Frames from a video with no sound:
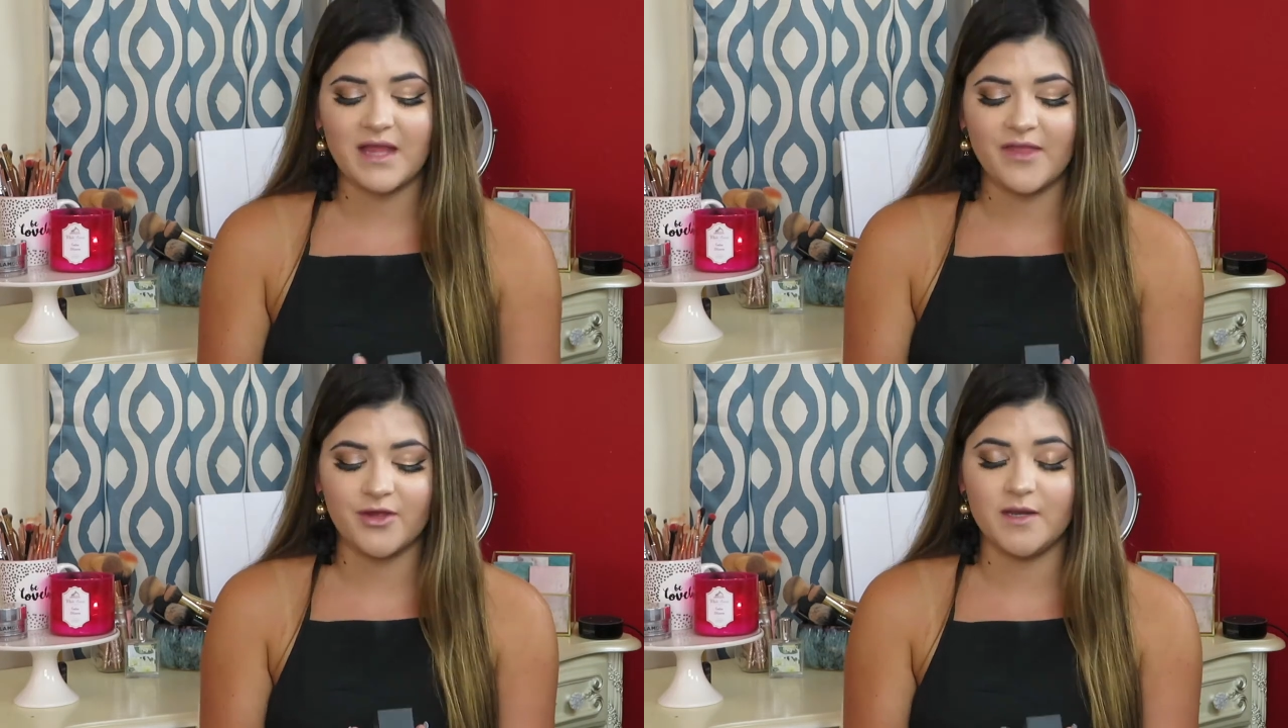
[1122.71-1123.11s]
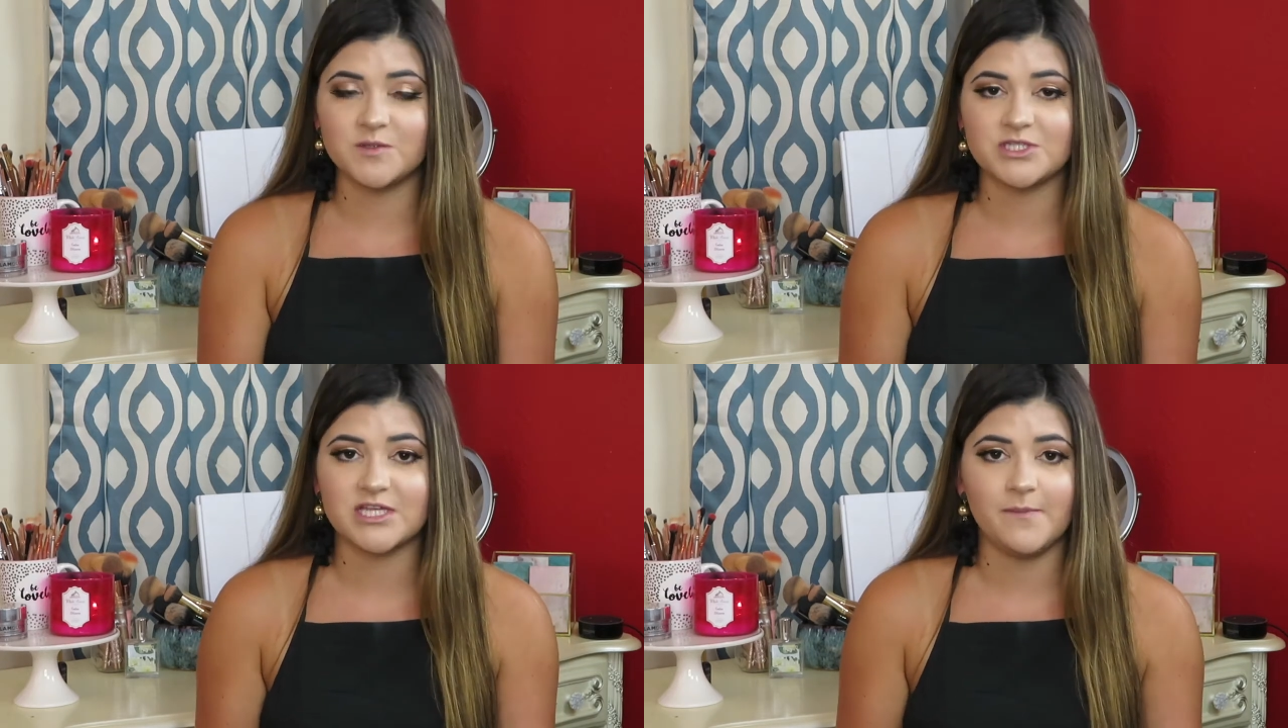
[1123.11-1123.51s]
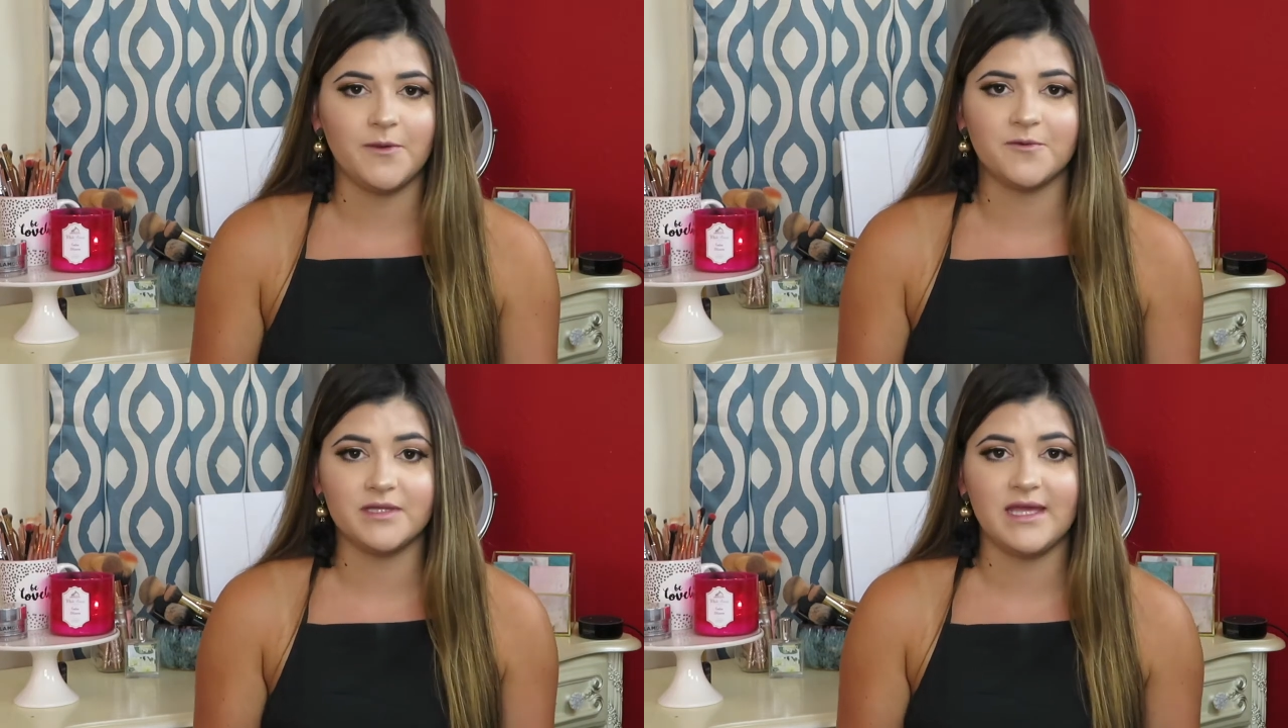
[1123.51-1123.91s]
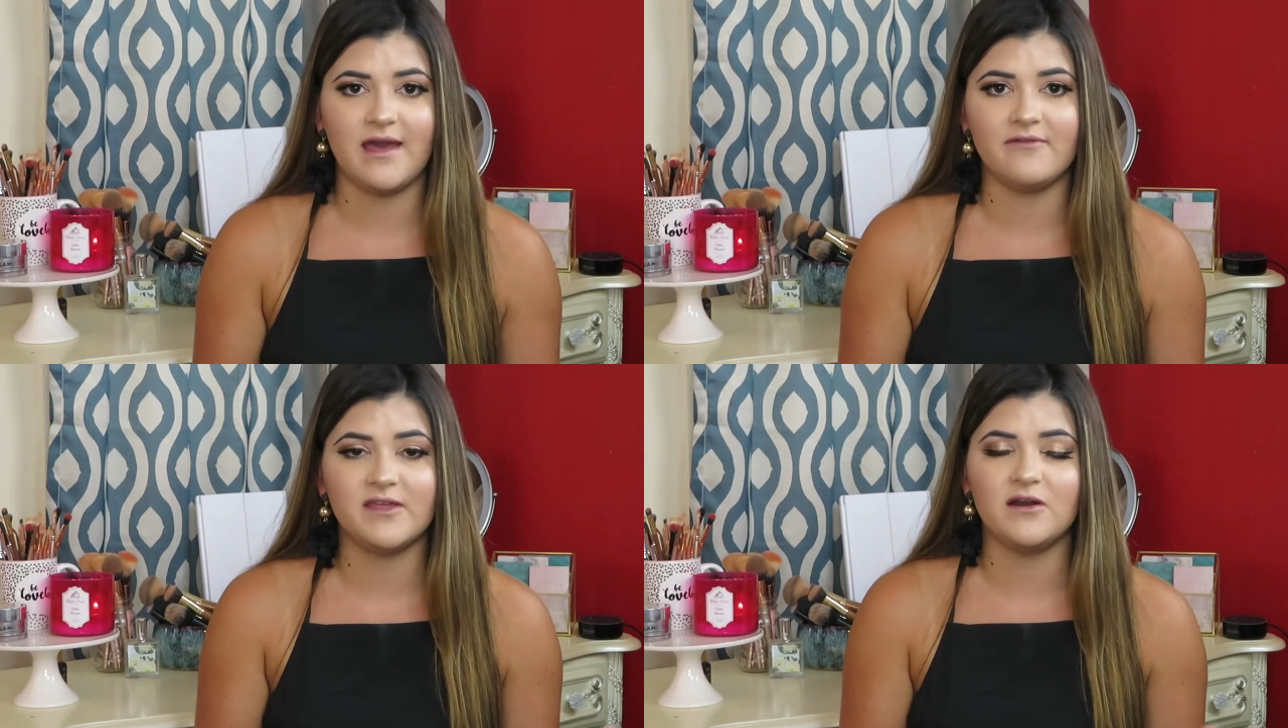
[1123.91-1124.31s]
I thought it was just going to be really
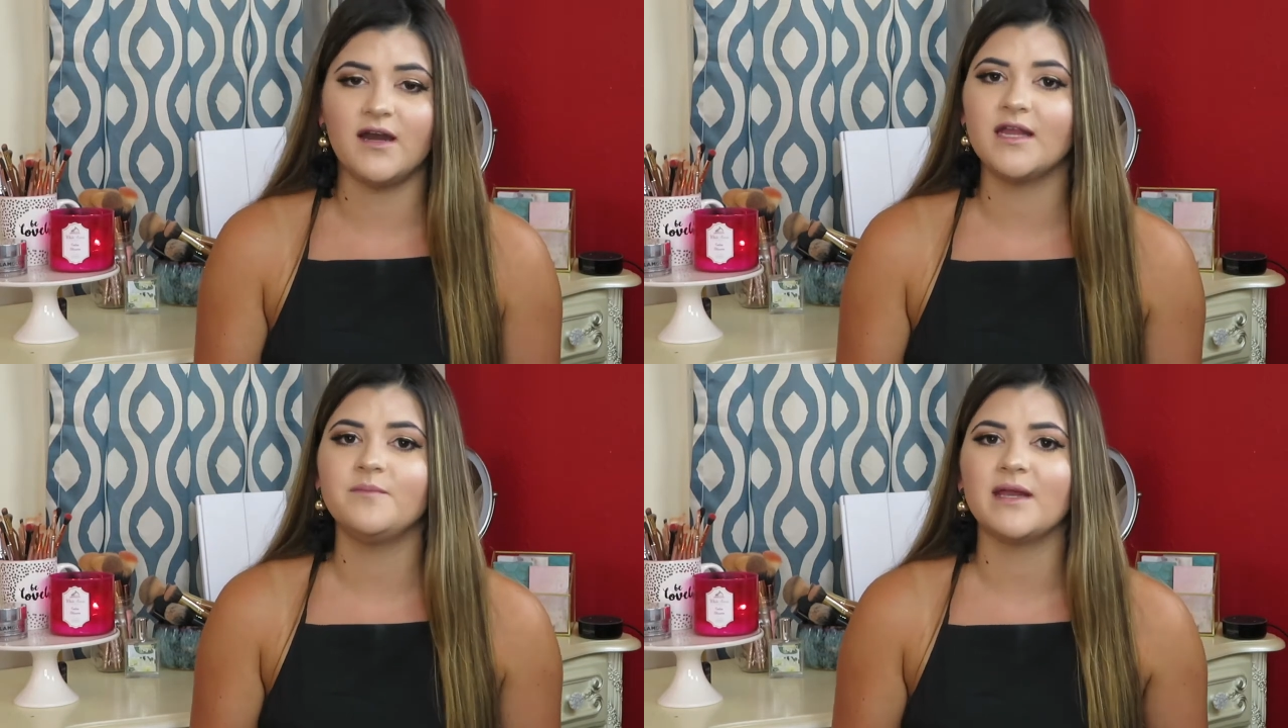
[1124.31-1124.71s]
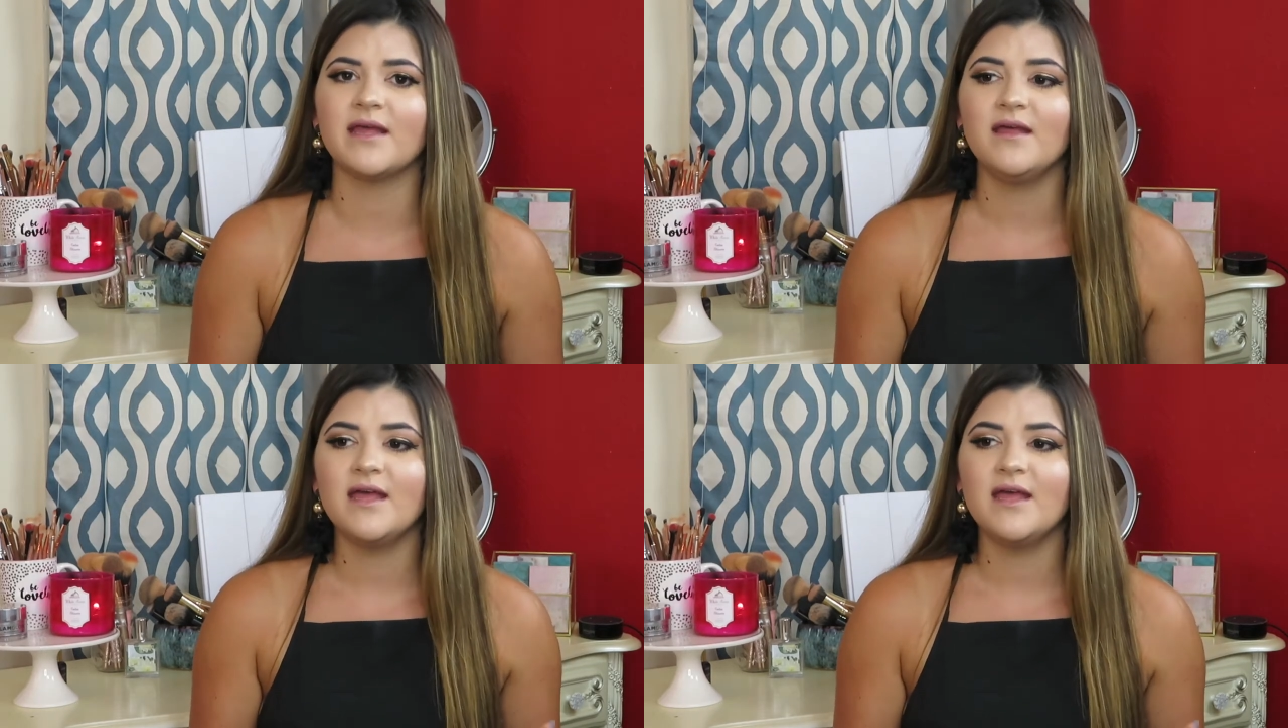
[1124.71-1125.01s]
heavy on, but